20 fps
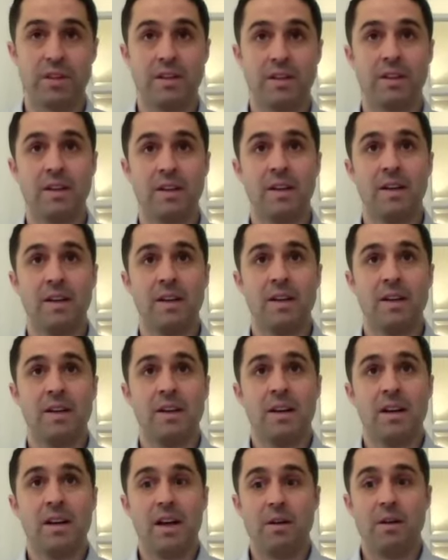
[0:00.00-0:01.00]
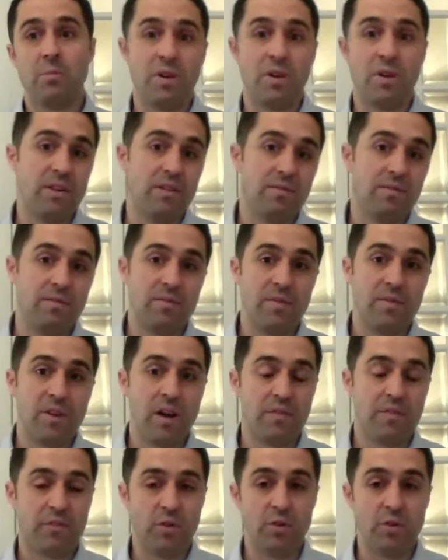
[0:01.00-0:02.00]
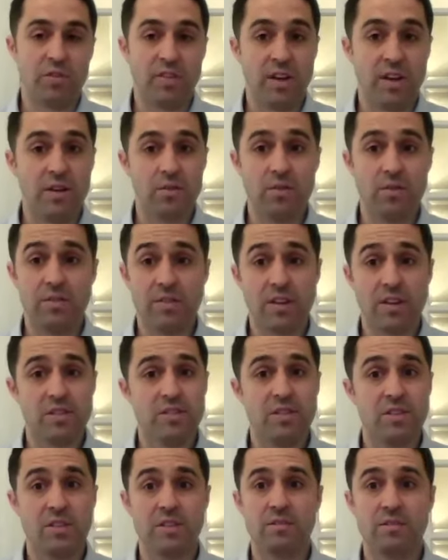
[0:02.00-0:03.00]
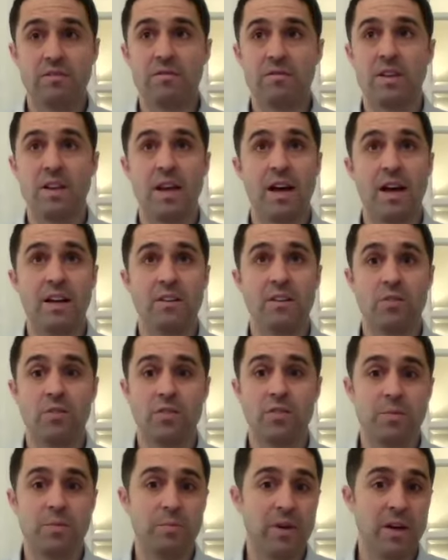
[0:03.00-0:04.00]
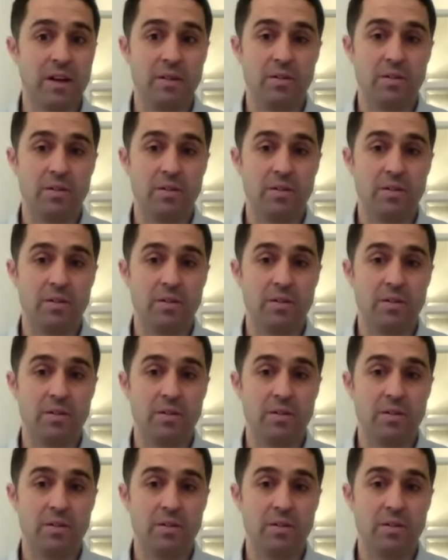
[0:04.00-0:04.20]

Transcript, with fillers: And we a few sales this year they hadn't gone to plan.